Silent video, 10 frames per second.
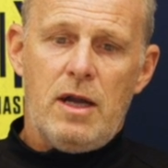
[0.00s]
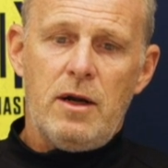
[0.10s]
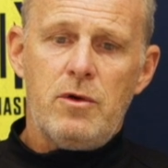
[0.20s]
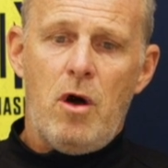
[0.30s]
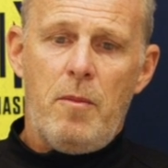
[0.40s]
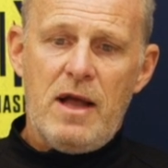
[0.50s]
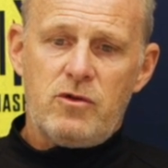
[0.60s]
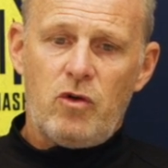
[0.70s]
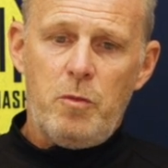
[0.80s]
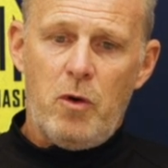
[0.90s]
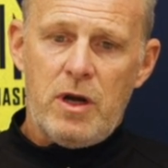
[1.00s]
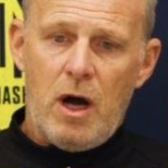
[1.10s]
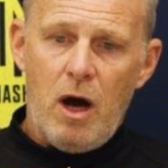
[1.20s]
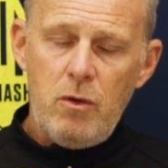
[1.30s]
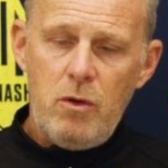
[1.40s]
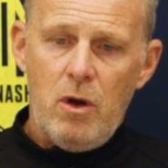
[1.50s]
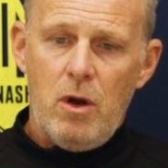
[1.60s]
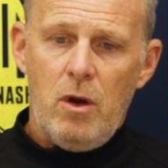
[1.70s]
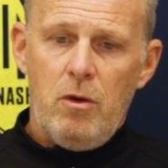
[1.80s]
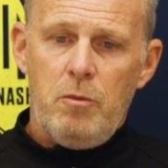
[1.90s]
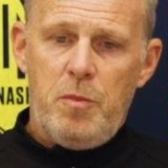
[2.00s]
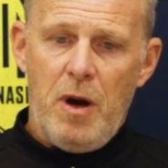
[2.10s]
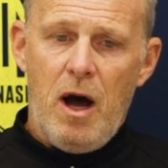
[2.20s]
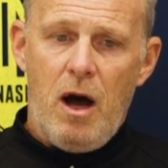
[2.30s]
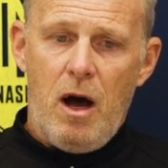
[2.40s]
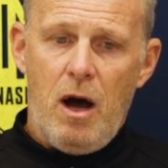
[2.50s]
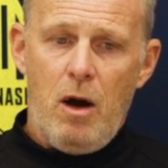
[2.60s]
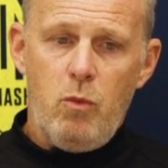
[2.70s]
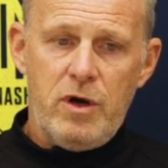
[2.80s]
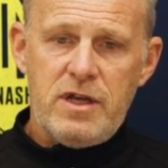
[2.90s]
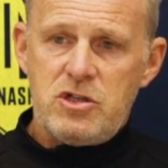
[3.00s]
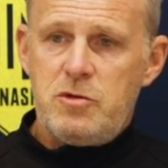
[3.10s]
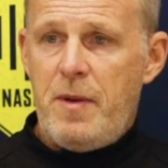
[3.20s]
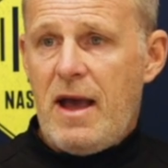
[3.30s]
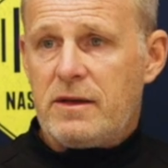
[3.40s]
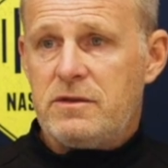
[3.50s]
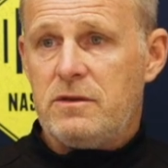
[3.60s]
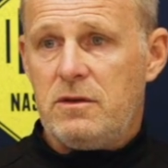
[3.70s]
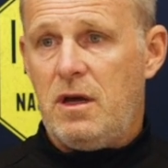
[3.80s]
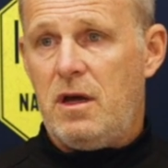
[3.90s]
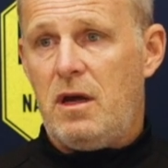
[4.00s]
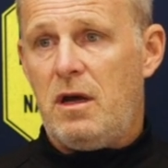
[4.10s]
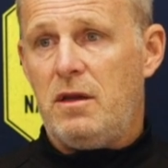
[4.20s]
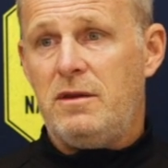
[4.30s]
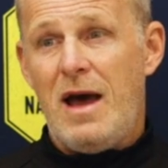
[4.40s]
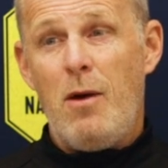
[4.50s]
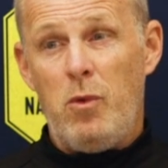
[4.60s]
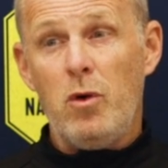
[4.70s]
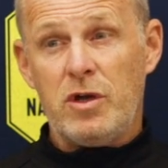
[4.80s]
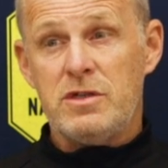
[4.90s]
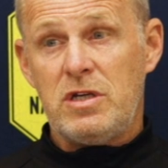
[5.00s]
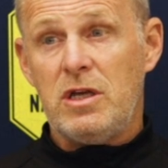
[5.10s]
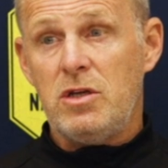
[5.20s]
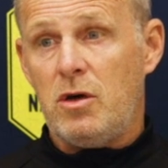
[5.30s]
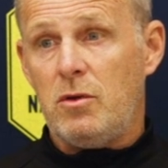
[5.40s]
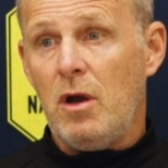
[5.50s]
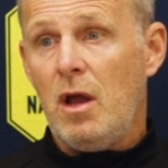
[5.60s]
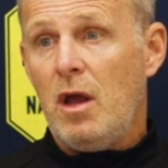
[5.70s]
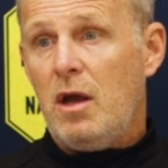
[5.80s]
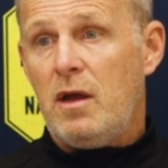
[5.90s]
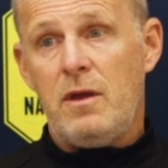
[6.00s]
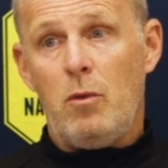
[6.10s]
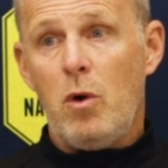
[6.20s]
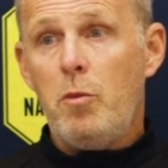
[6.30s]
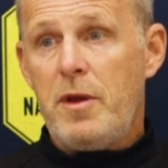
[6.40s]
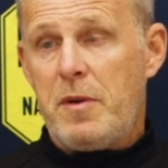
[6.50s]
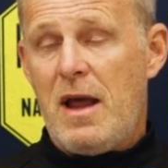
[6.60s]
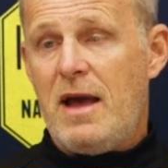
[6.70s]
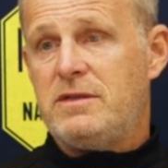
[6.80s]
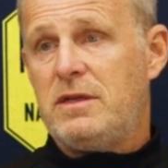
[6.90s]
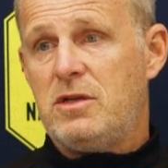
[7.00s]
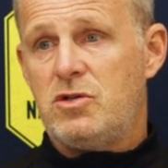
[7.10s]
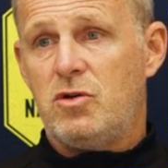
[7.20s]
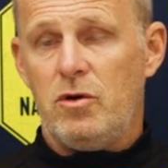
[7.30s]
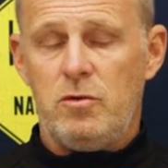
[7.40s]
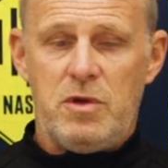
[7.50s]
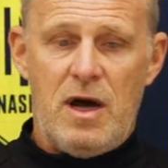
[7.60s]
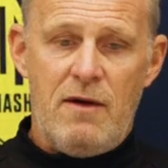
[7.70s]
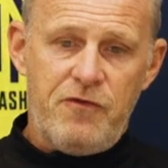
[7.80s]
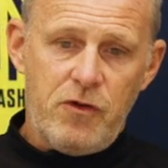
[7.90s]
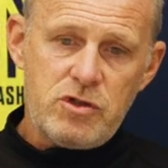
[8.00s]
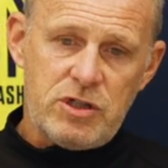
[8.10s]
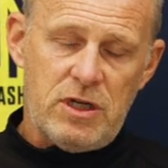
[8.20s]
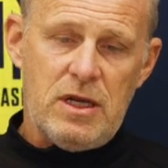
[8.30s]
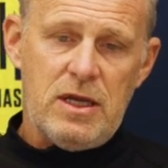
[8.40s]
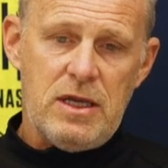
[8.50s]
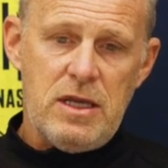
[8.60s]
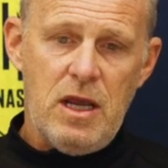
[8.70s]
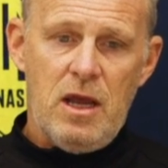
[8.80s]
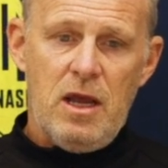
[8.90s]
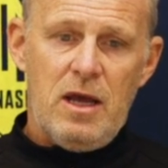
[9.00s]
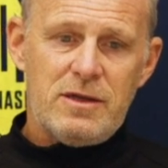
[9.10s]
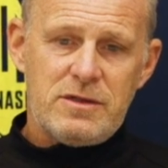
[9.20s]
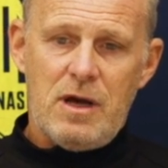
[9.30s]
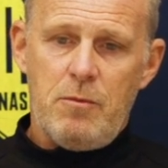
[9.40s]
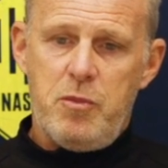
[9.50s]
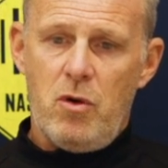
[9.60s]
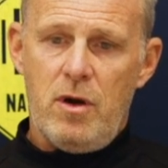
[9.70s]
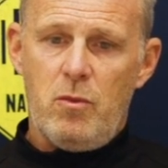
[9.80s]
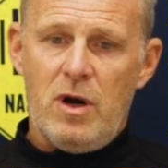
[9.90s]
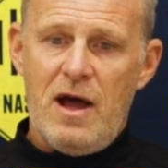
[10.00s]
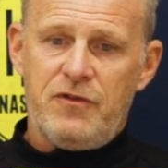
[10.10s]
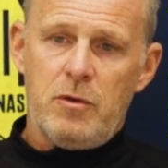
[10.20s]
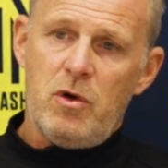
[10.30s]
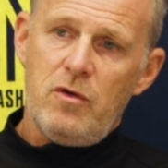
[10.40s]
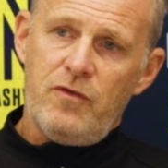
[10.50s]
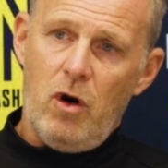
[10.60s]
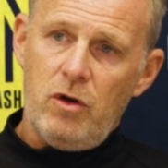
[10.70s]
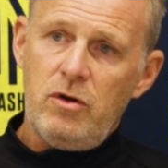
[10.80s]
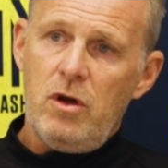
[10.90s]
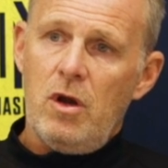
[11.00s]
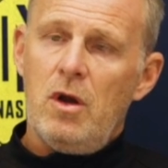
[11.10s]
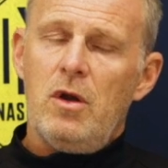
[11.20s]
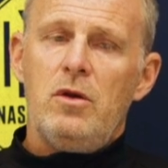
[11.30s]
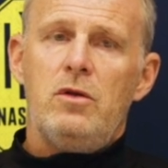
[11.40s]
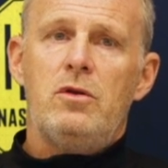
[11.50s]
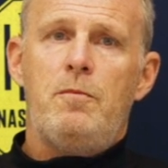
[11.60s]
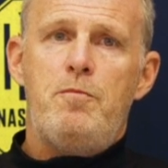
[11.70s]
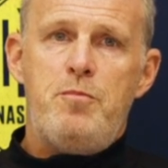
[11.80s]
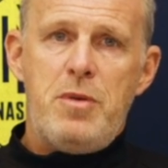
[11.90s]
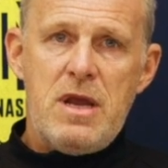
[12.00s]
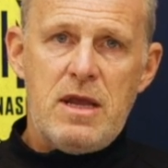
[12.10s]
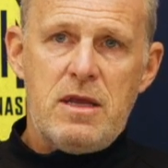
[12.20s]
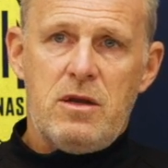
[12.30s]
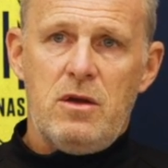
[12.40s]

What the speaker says: I don't know about 2.0, but I would expect that will continue. And there will be players in this group that, unfortunately, at some point will have to move on. The big